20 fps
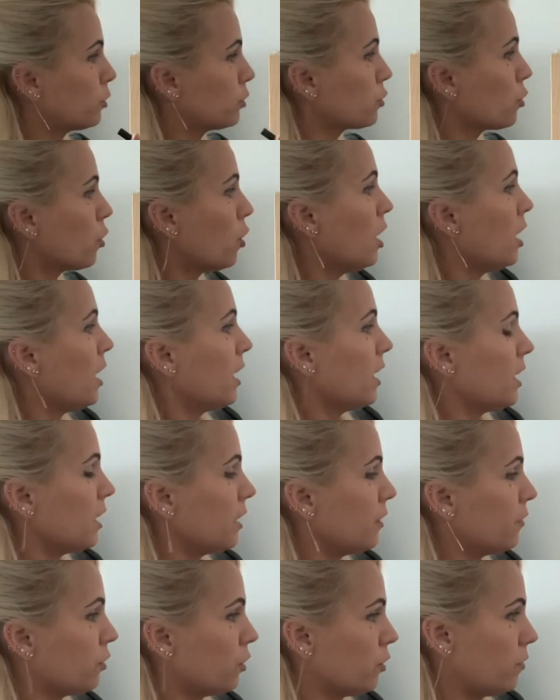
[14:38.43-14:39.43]
So
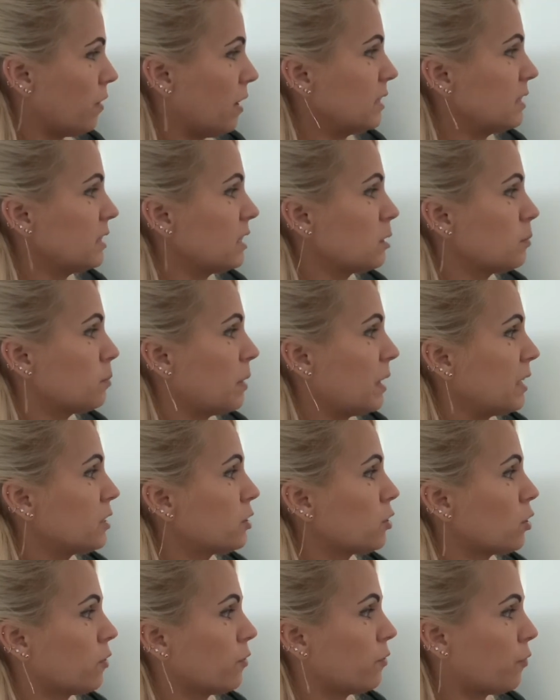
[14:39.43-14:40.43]
if your rest is
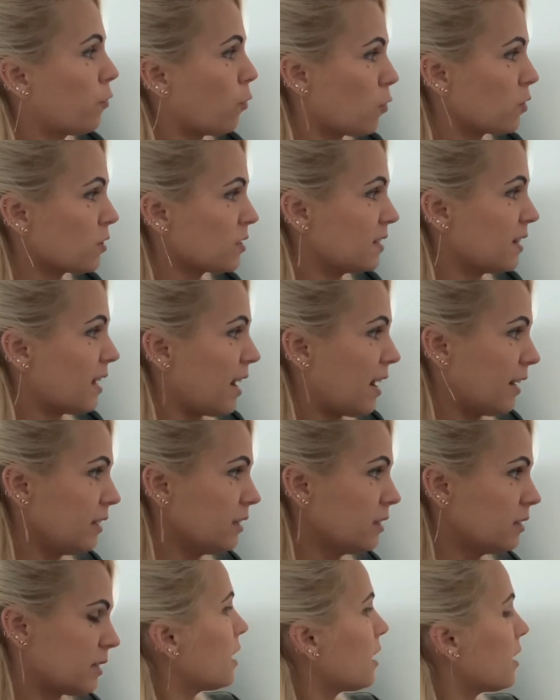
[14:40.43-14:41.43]
placed on 4th
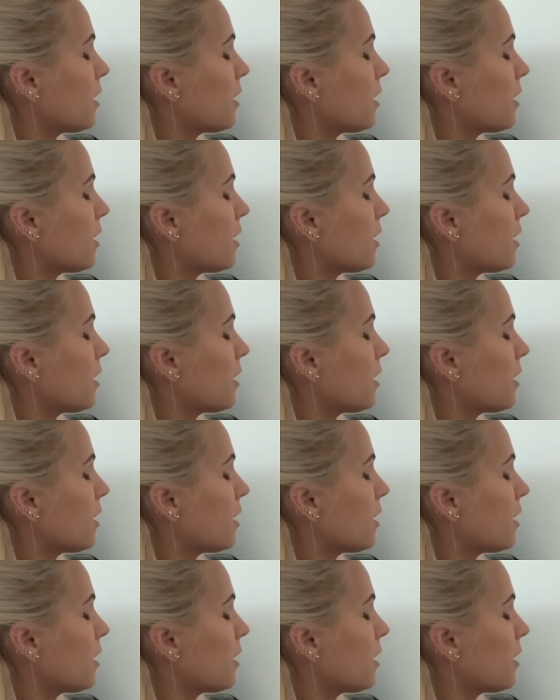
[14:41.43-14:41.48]
line,